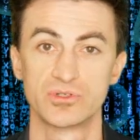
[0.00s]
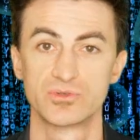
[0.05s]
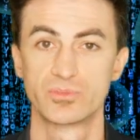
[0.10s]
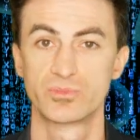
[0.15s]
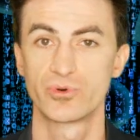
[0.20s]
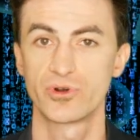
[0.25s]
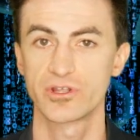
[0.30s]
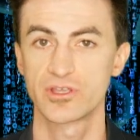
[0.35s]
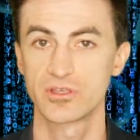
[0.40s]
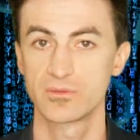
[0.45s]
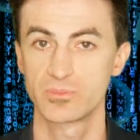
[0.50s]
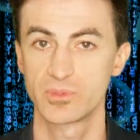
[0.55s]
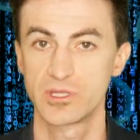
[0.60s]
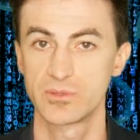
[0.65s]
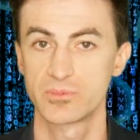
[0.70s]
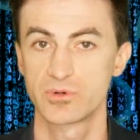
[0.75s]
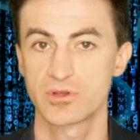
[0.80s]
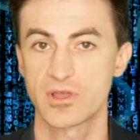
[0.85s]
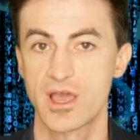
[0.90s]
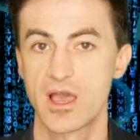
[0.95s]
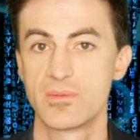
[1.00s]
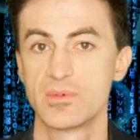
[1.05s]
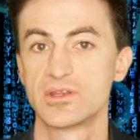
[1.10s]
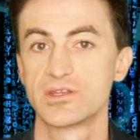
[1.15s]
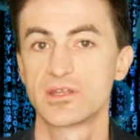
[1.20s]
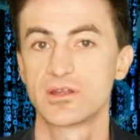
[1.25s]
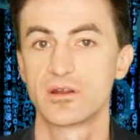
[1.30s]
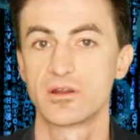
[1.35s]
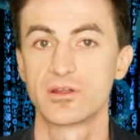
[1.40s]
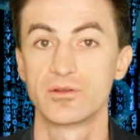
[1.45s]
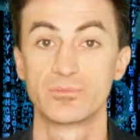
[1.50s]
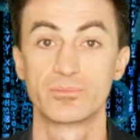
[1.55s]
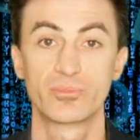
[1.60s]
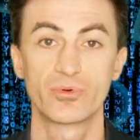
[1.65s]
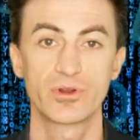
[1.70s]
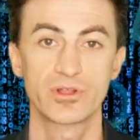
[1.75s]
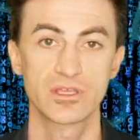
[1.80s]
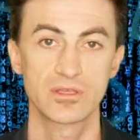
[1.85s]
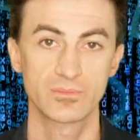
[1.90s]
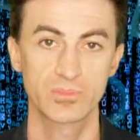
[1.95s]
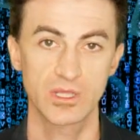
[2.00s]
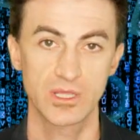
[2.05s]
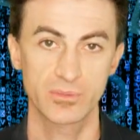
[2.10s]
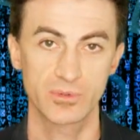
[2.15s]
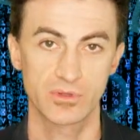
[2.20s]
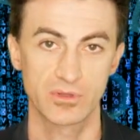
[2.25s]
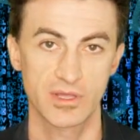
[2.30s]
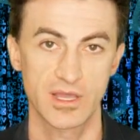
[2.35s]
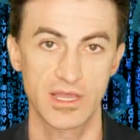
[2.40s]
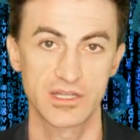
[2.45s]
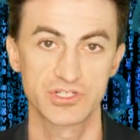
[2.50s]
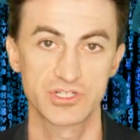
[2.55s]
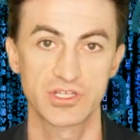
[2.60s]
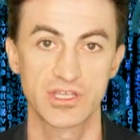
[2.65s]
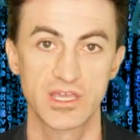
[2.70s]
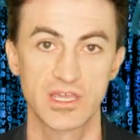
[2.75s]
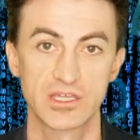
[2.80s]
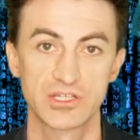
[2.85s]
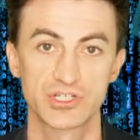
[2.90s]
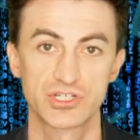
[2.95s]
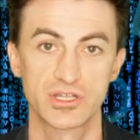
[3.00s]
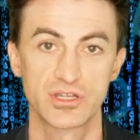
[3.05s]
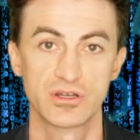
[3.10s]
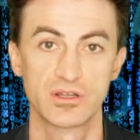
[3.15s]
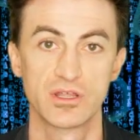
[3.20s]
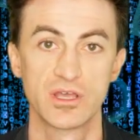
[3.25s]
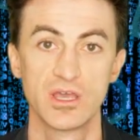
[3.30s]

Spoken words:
bringing people commentary, bringing people education,